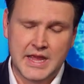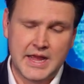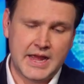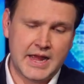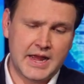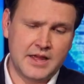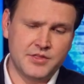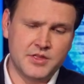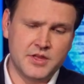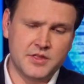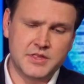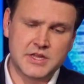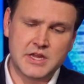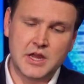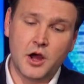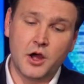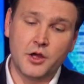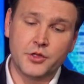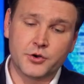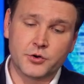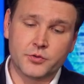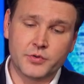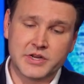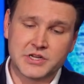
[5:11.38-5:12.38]
And then the
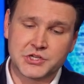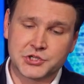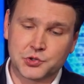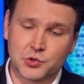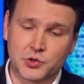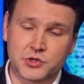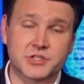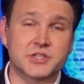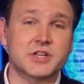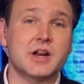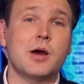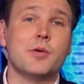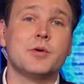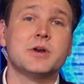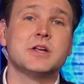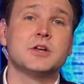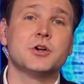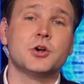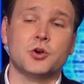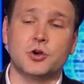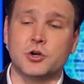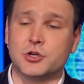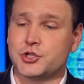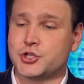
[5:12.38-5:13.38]
other resource that I would
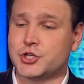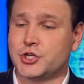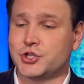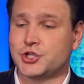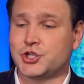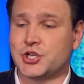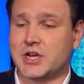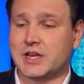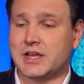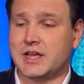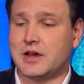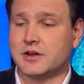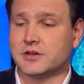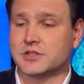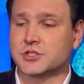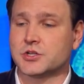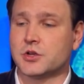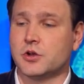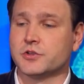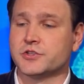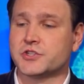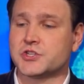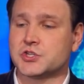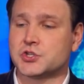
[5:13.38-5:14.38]
encourage you to check out is
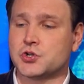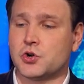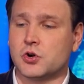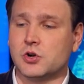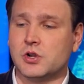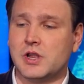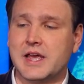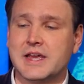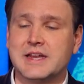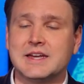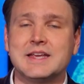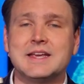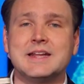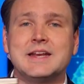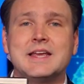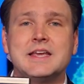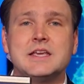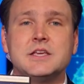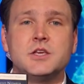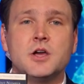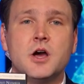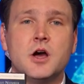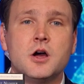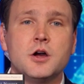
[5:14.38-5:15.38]
called Starlight in a
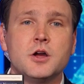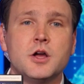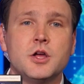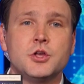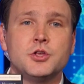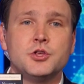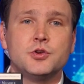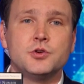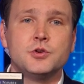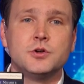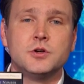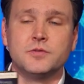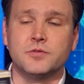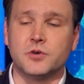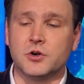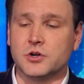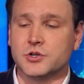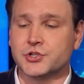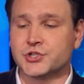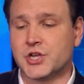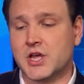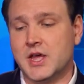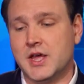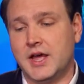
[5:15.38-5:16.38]
Young
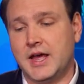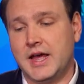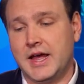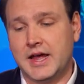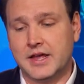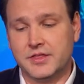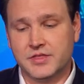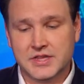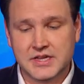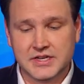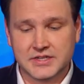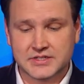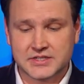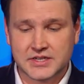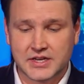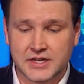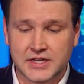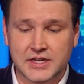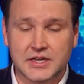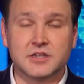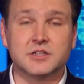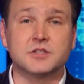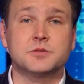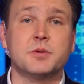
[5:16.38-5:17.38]
Universe. And this,
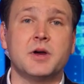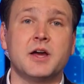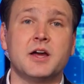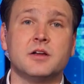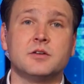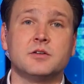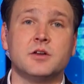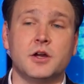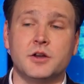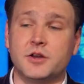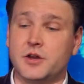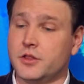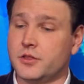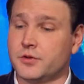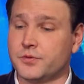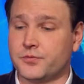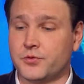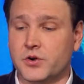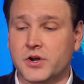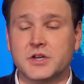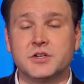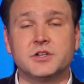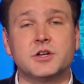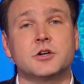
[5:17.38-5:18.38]
again, is by another
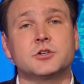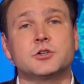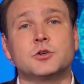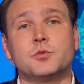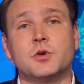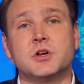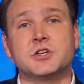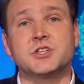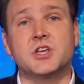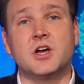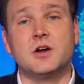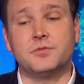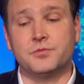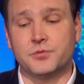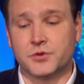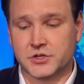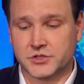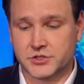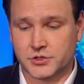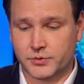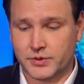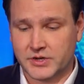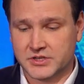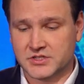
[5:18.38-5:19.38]
friend, Dr. Russ
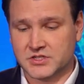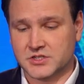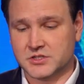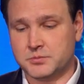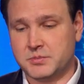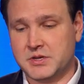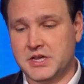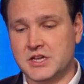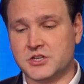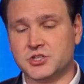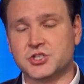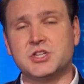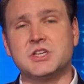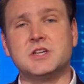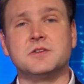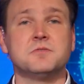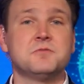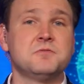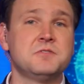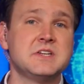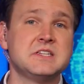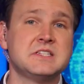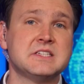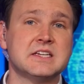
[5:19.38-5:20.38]
Humphreys, who has his PhD in
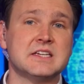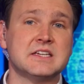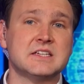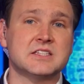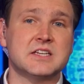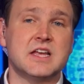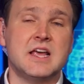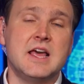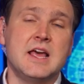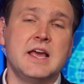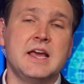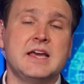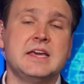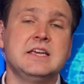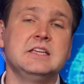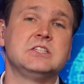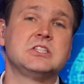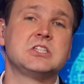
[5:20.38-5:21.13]
physics. He's